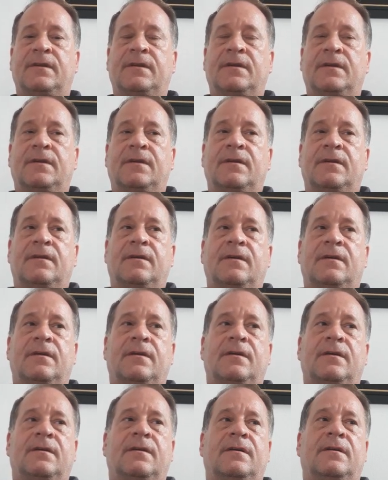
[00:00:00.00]

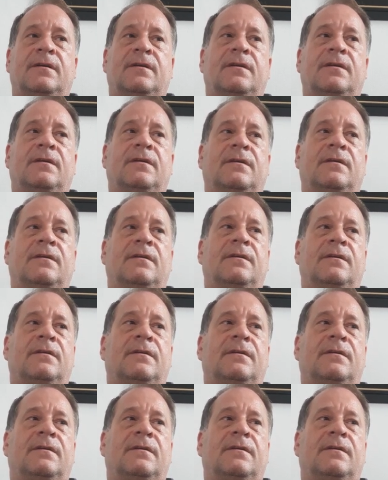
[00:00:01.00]
No one is speaking in this clip.